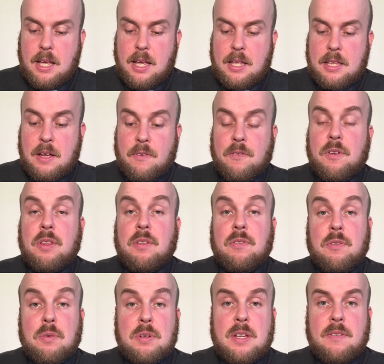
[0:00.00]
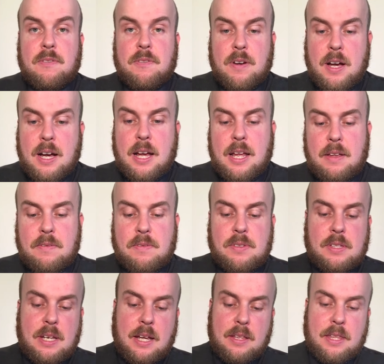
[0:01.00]
Now for the 45s,
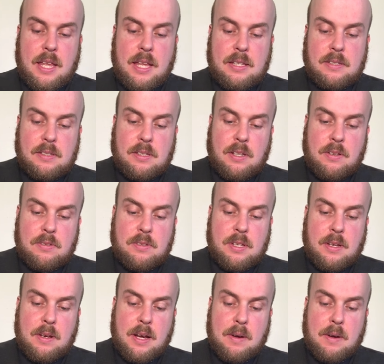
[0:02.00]
now that's using